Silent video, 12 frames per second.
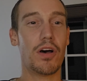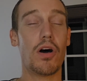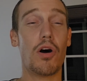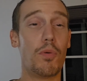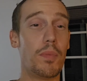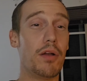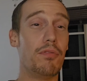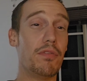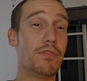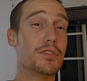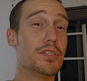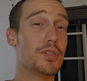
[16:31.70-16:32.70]
All my
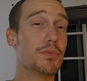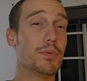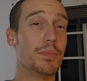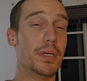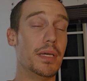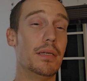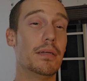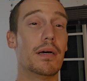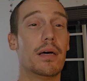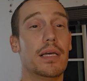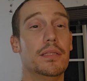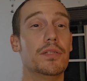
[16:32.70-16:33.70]
references will be
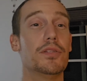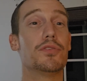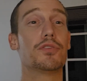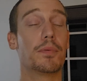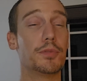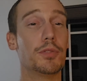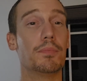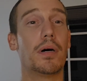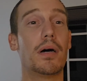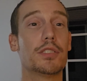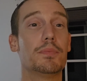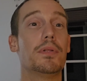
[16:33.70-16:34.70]
in the description
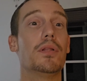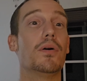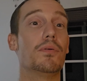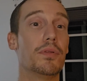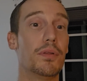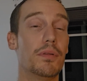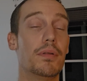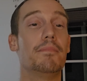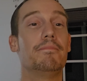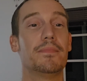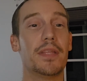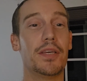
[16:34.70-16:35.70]
box below.
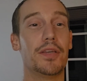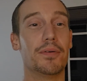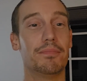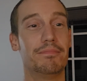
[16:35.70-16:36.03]
Thank you.